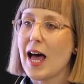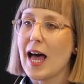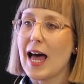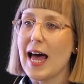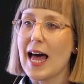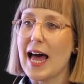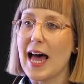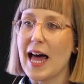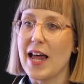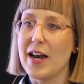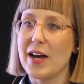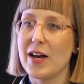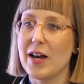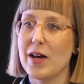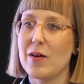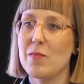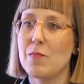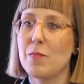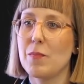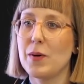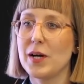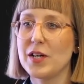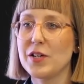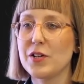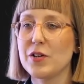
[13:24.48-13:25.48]
And
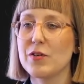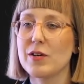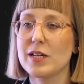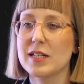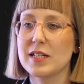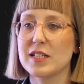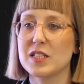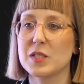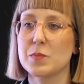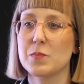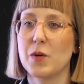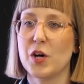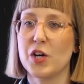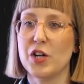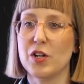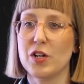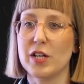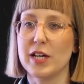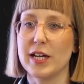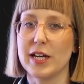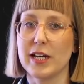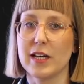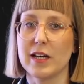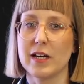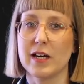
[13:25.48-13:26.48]
by doing this
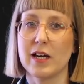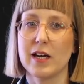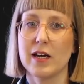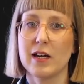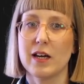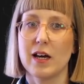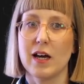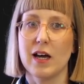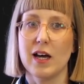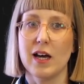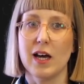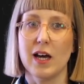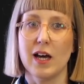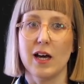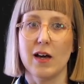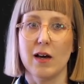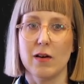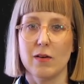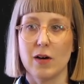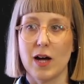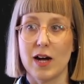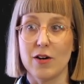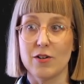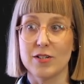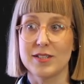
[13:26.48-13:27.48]
modeling,
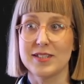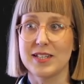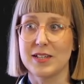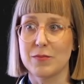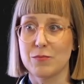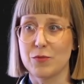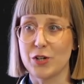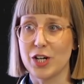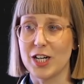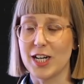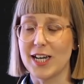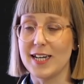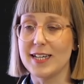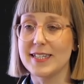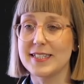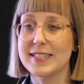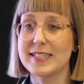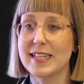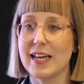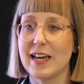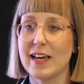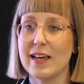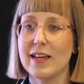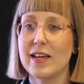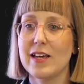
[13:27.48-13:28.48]
our team realized
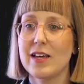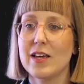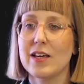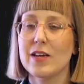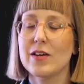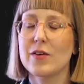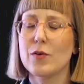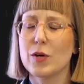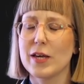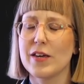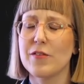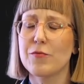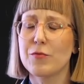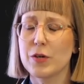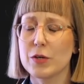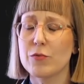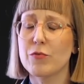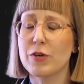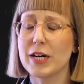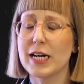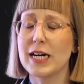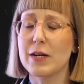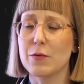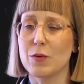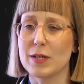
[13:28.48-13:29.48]
that if we
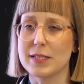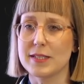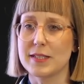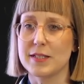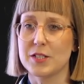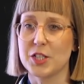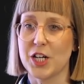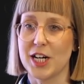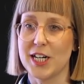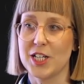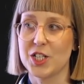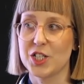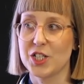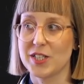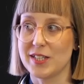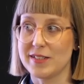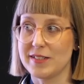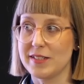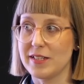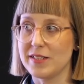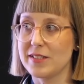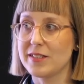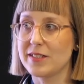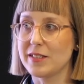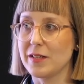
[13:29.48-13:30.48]
really want to change the
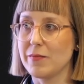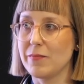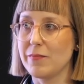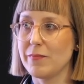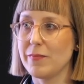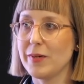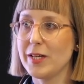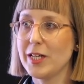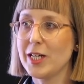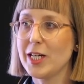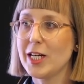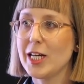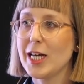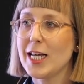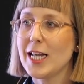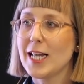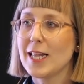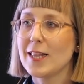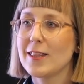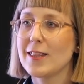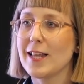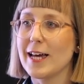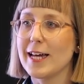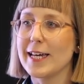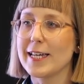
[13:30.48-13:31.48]
system,
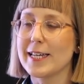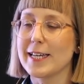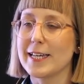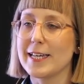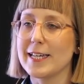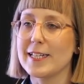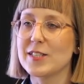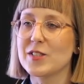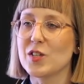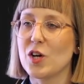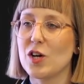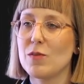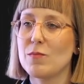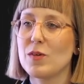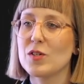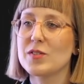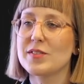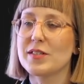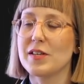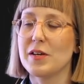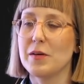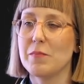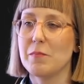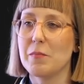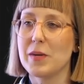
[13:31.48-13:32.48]
like it's
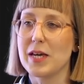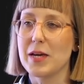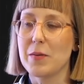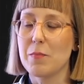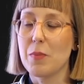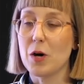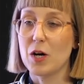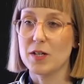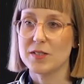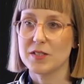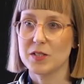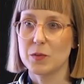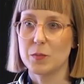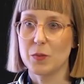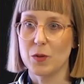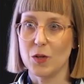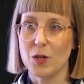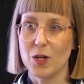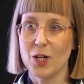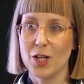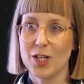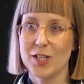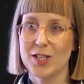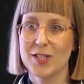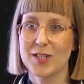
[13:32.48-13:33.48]
almost
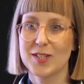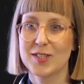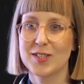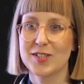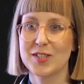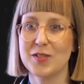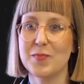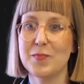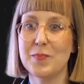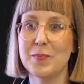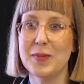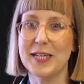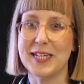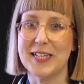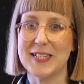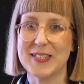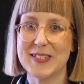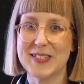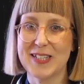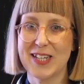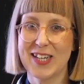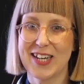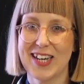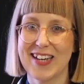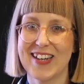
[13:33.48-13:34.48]
impossible to
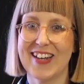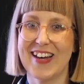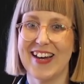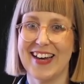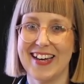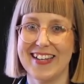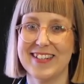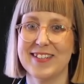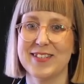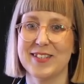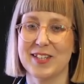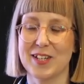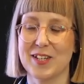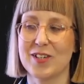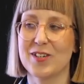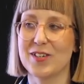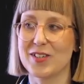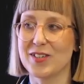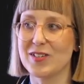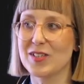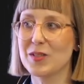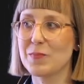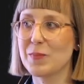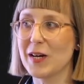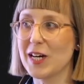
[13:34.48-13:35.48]
beat the
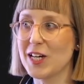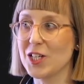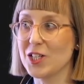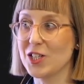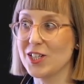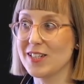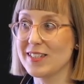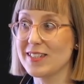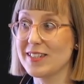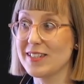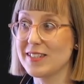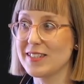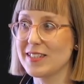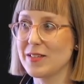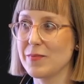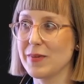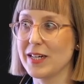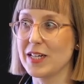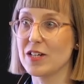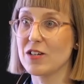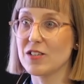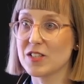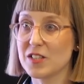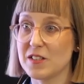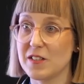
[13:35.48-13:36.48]
single-use packaging system
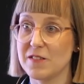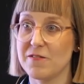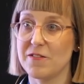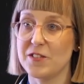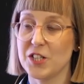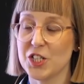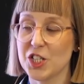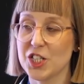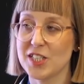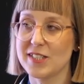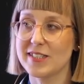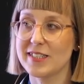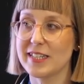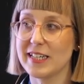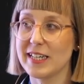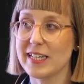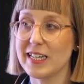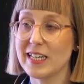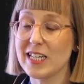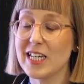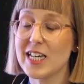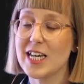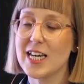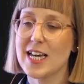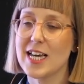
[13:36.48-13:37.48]
in cost
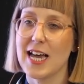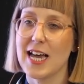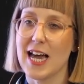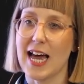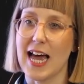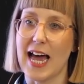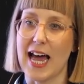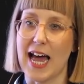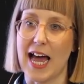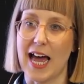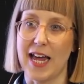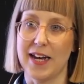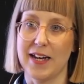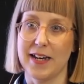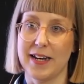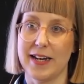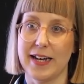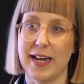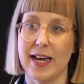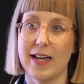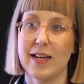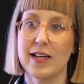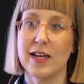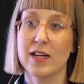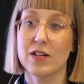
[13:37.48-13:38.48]
efficiency and
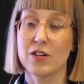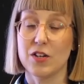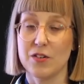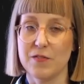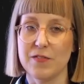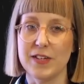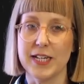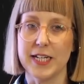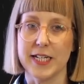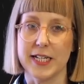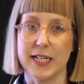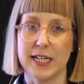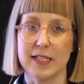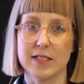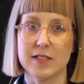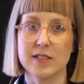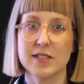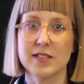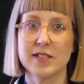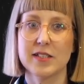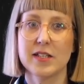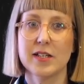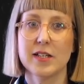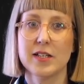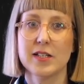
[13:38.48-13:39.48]

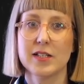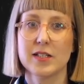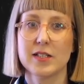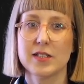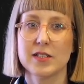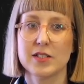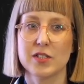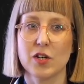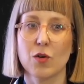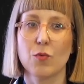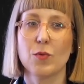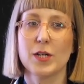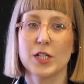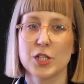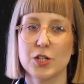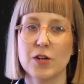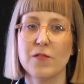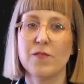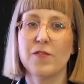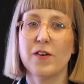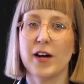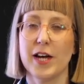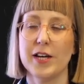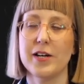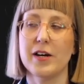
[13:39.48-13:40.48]
convenience. So we should
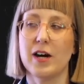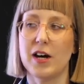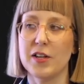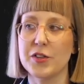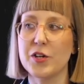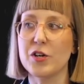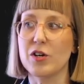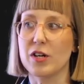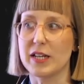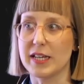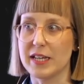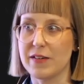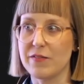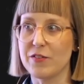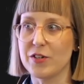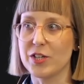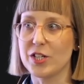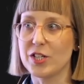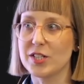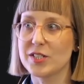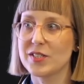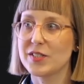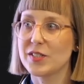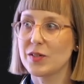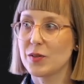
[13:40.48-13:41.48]
find other
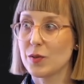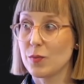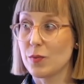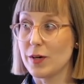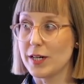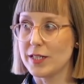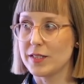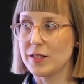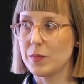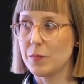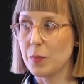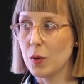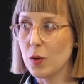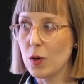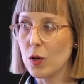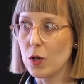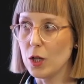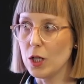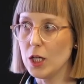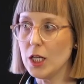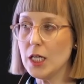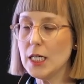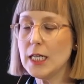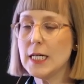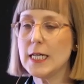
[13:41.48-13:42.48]
levers where to
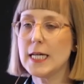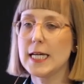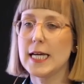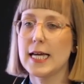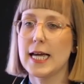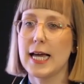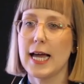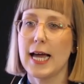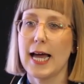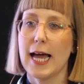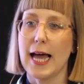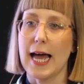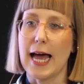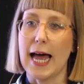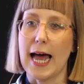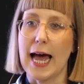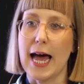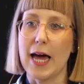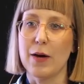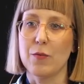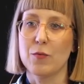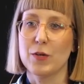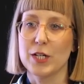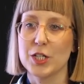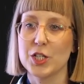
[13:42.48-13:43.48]
pull.
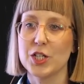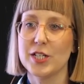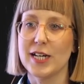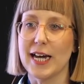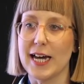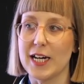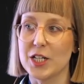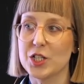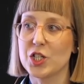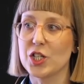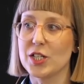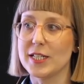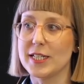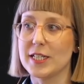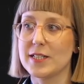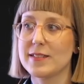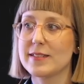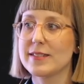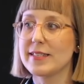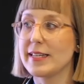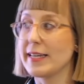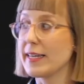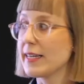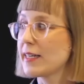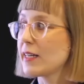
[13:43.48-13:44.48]
And we should actually
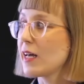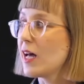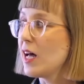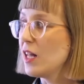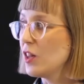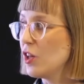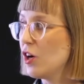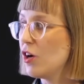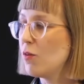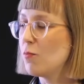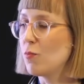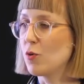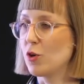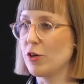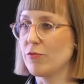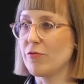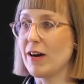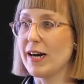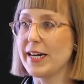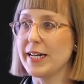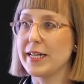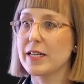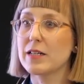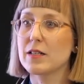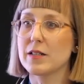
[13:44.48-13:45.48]
think a lot more
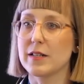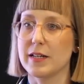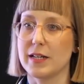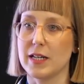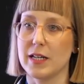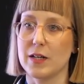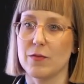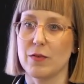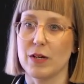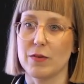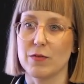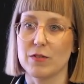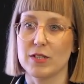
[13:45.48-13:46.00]
radically.